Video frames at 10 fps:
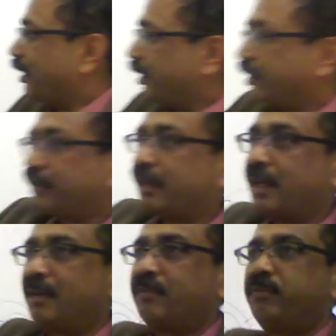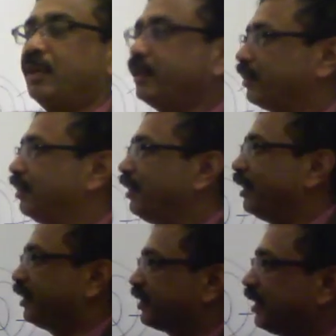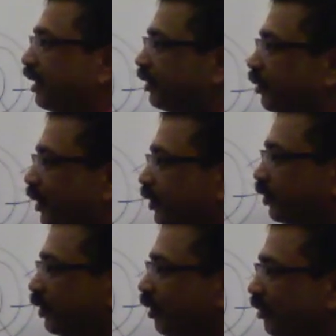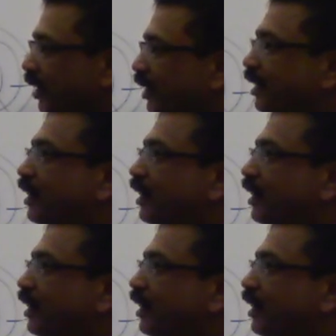cut the follicle and see under the microscope,